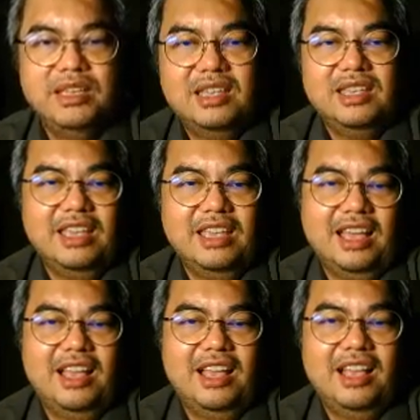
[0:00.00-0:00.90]
Yeah,
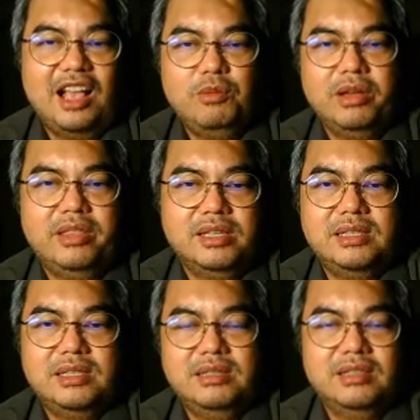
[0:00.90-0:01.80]
how about this?
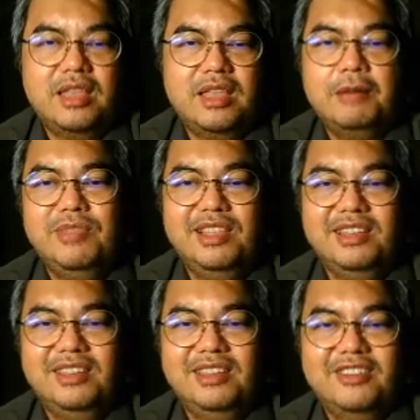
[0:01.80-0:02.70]
The
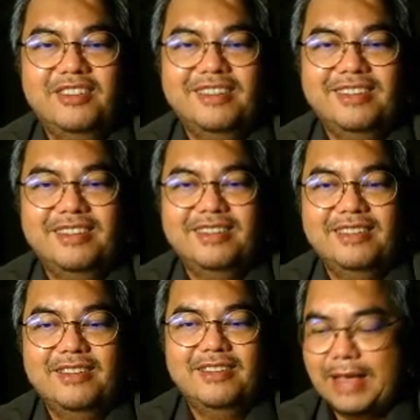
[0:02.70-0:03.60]
tumbler.
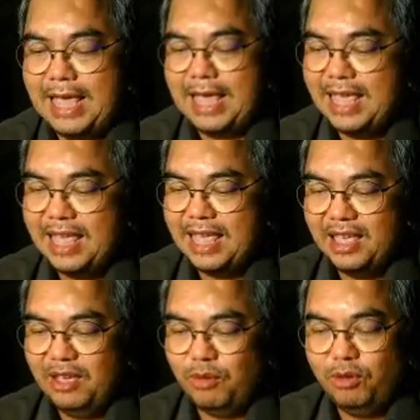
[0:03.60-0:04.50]
Okay.
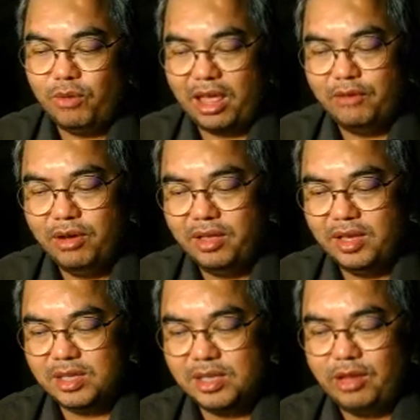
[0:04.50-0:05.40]
Well, whatever it
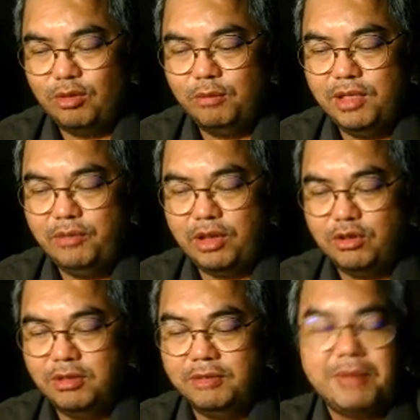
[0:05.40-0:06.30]
is, right? Normally, when you
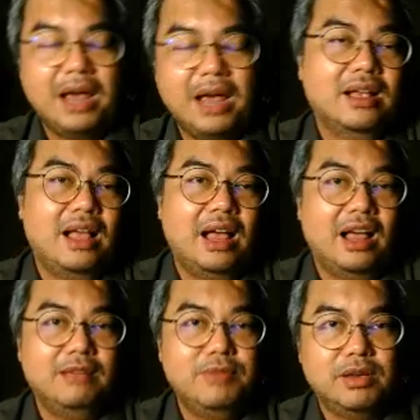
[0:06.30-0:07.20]
want to buy a car,
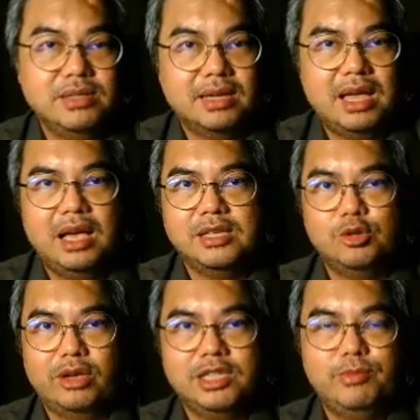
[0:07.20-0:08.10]
because the car is so
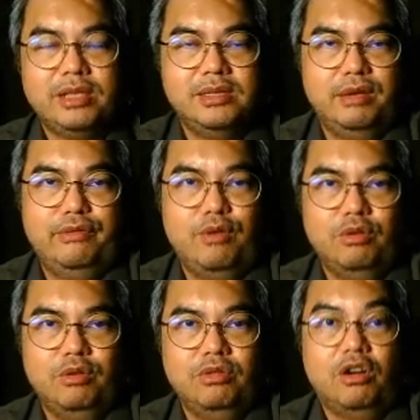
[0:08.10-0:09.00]
expensive for
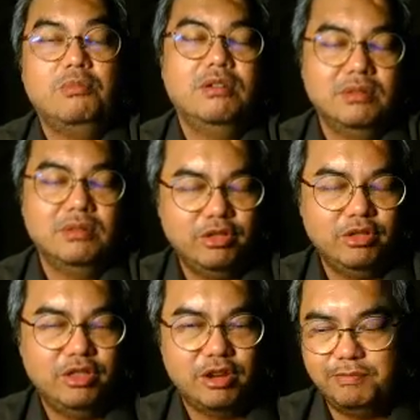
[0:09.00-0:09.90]
normal,
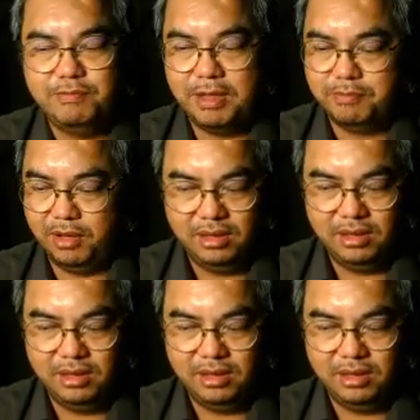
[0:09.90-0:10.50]
ordinary people,